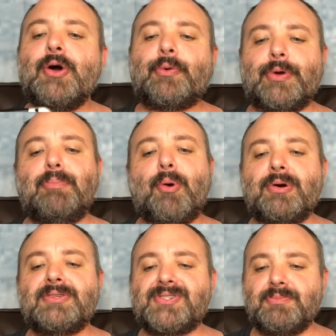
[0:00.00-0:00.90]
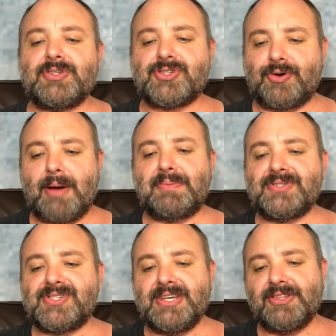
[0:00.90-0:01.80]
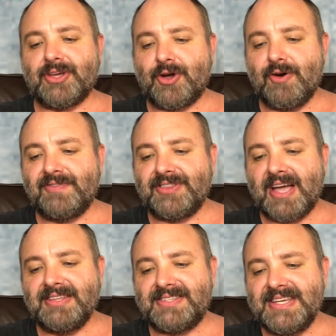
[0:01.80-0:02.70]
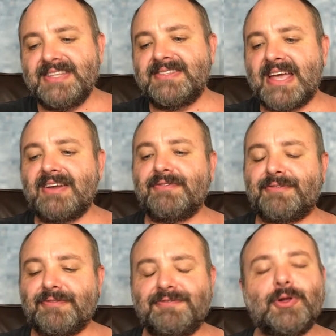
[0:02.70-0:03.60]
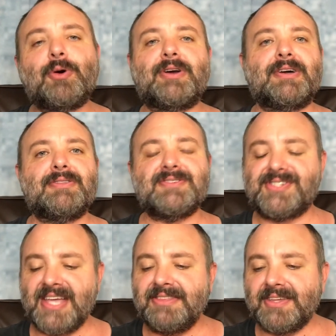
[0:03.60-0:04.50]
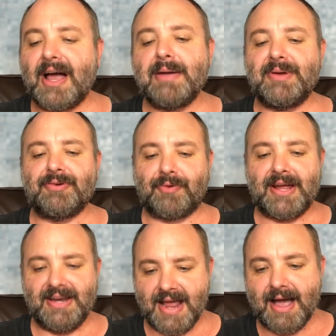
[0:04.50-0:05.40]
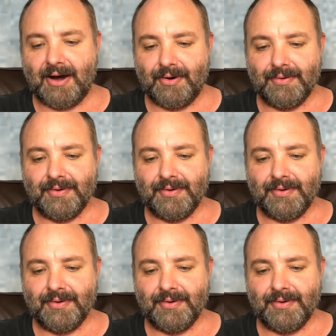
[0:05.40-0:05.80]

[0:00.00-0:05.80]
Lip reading: reported some discrepancy in the COVID-19 data for Florida, the state that I'm in right now.